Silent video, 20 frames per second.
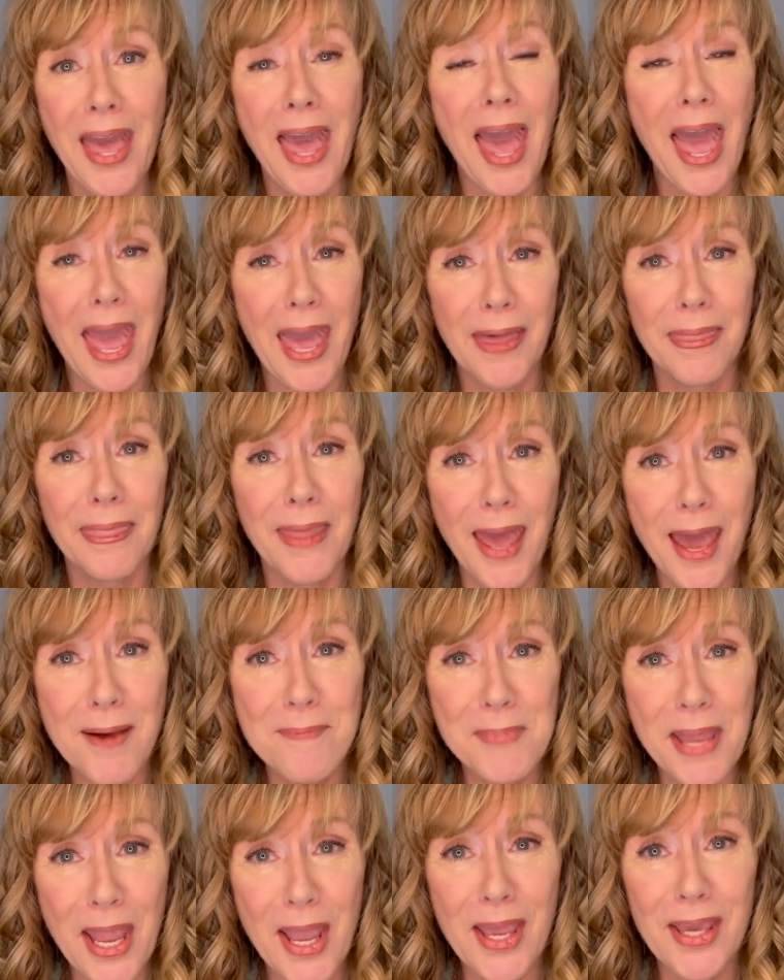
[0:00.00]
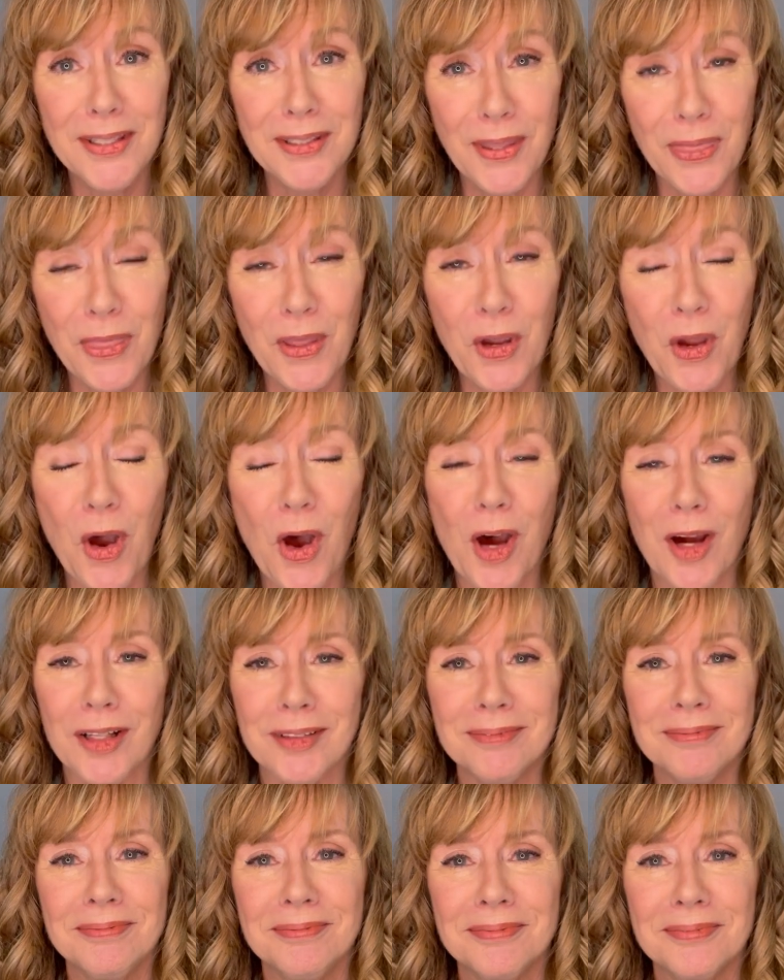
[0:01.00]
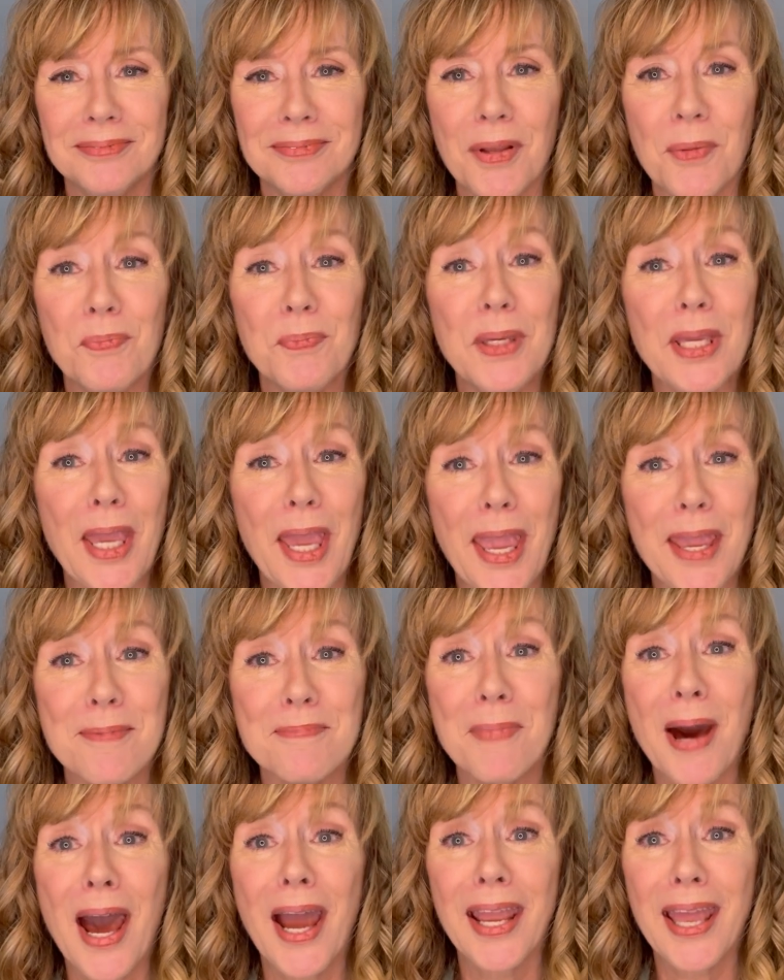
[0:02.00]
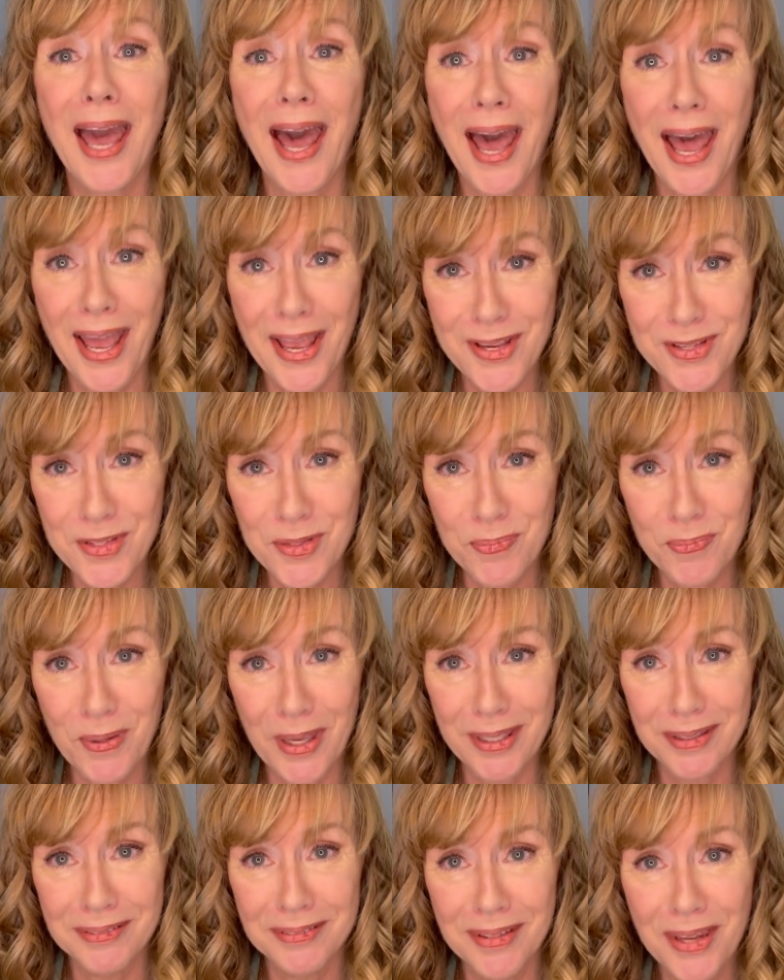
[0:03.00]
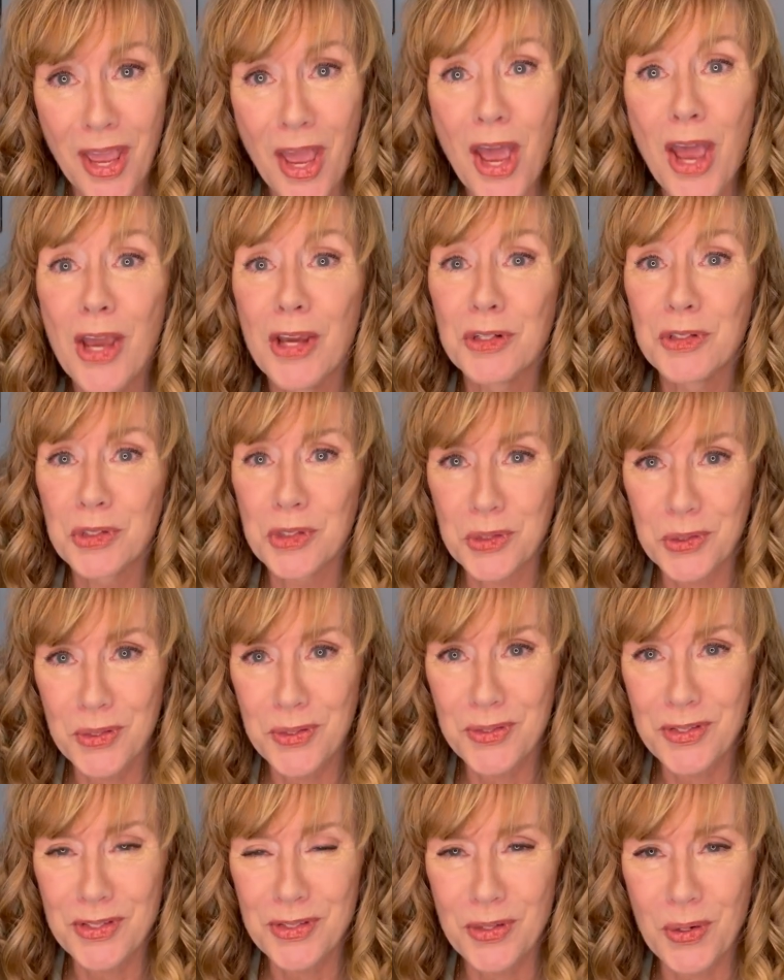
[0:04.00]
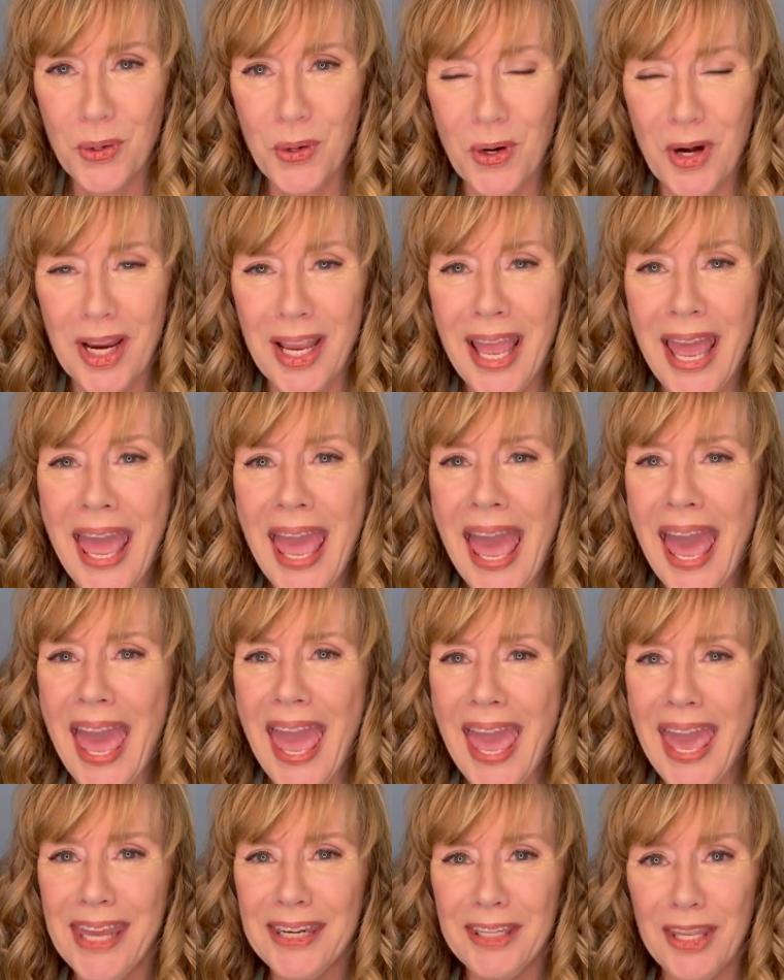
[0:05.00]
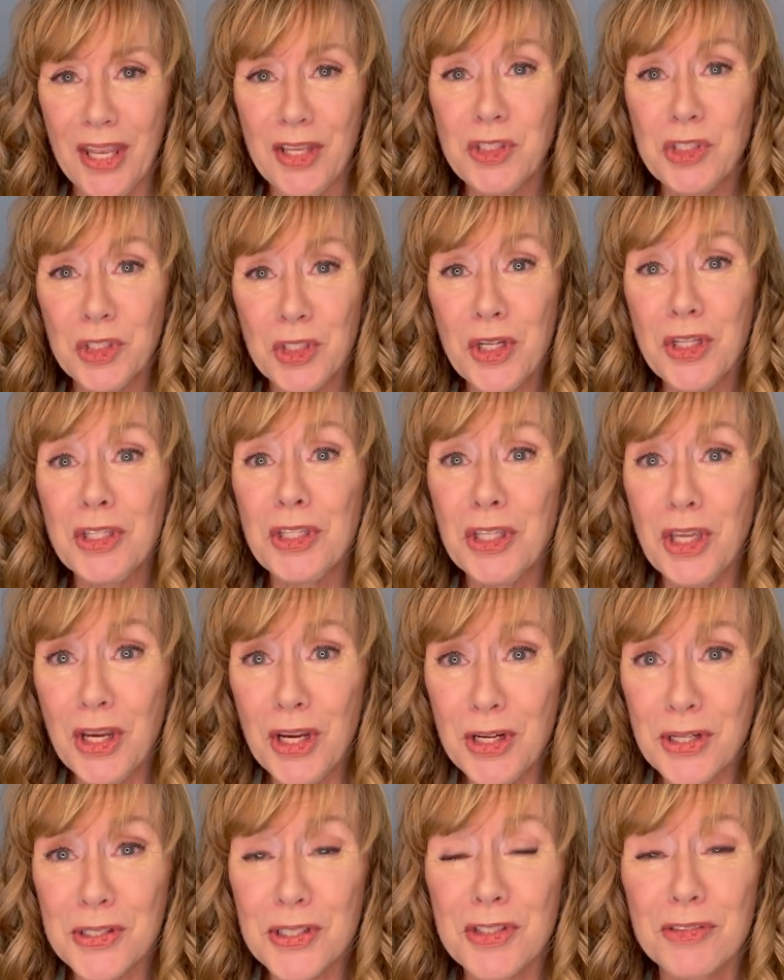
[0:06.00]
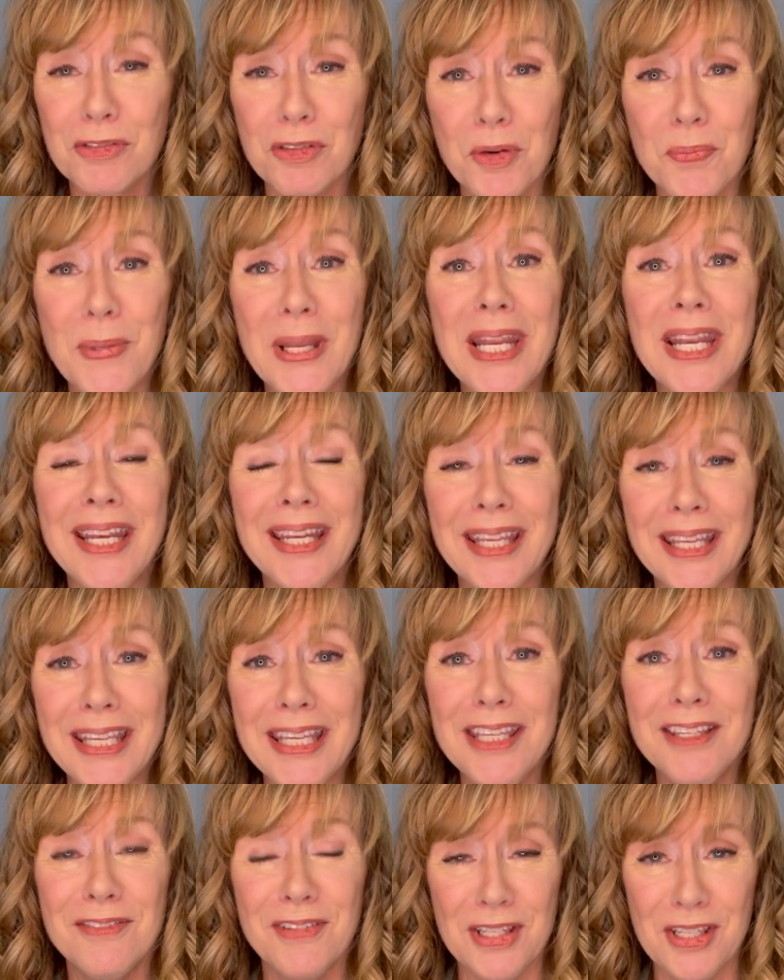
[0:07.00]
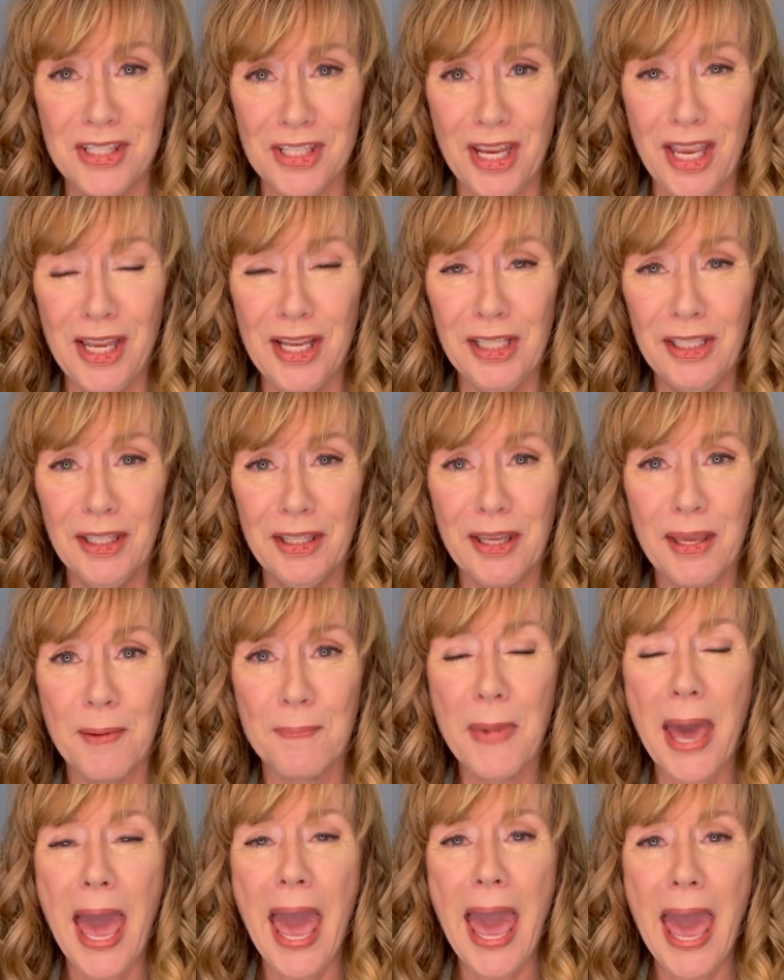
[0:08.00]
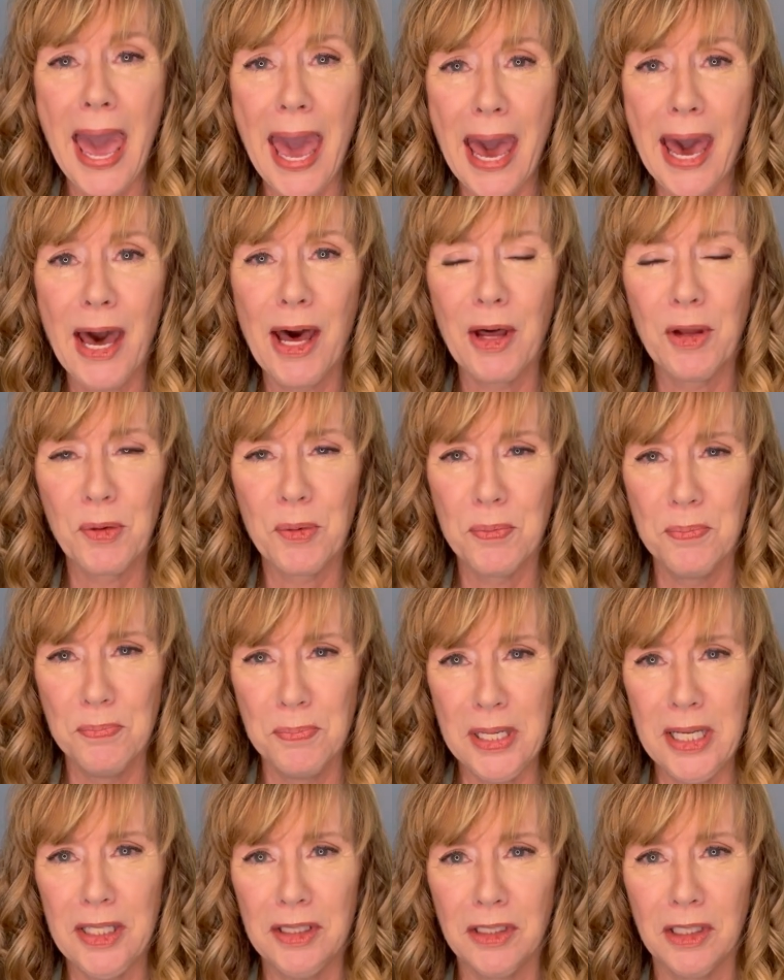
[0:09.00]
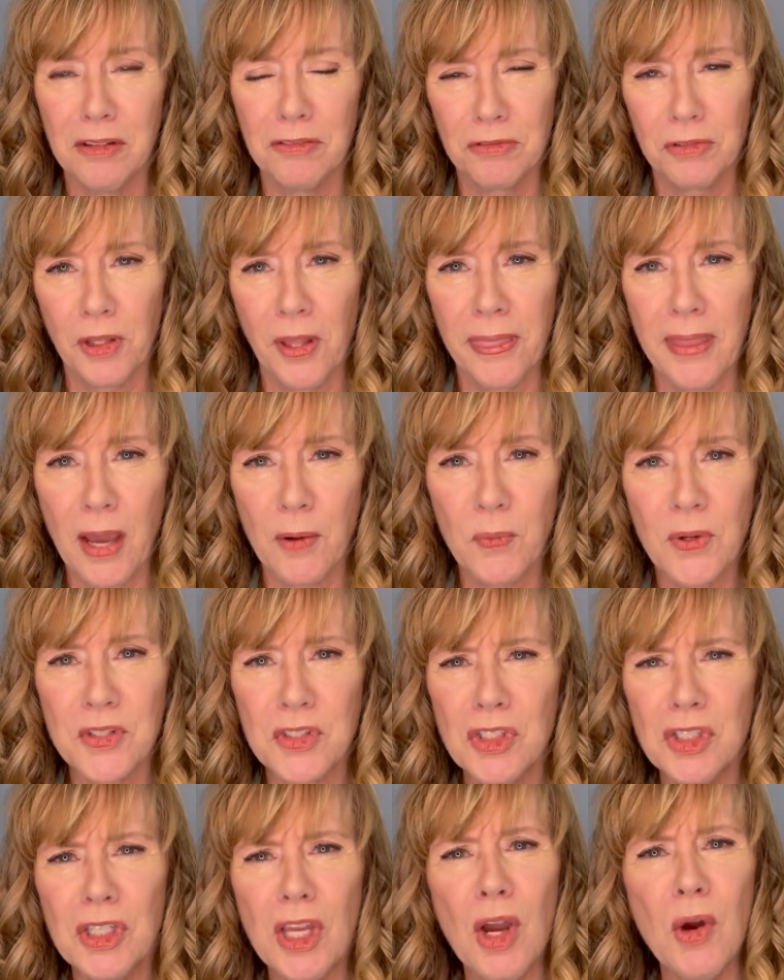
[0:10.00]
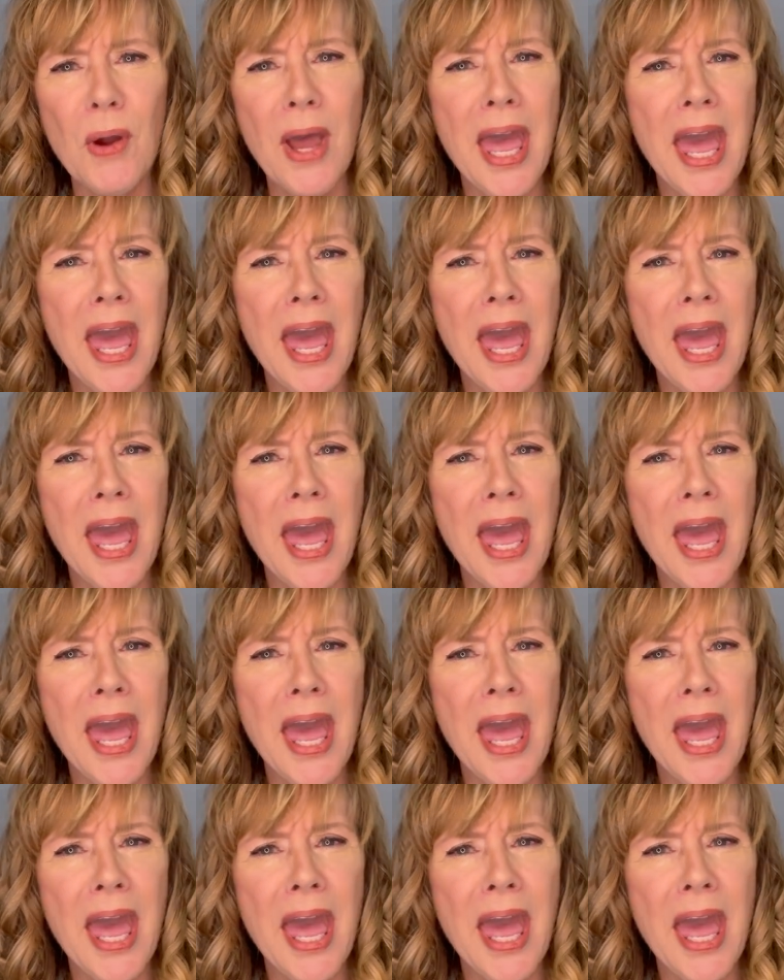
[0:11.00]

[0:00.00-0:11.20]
And that man in the car became my husband. True story. And it took years for me to even tell him how meaningful that was. You know,